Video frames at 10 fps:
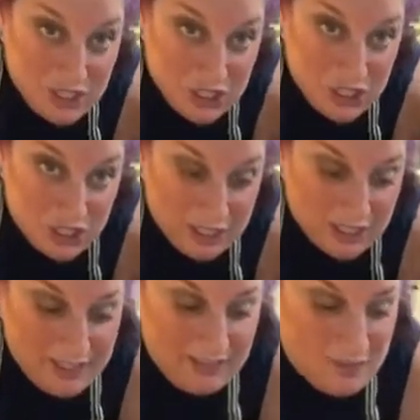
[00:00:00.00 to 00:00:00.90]

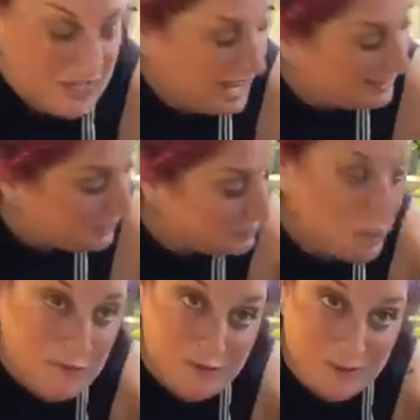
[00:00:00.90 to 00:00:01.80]
sugar, which I had left
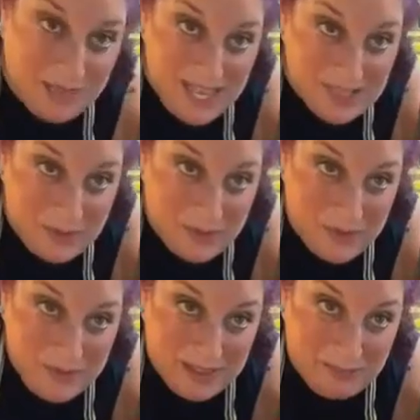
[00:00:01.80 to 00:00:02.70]
over from last week when
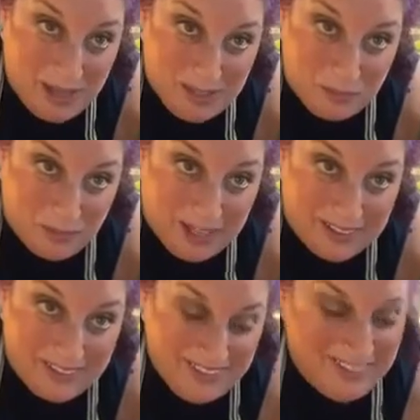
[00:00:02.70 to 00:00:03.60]
we made the mantel bread.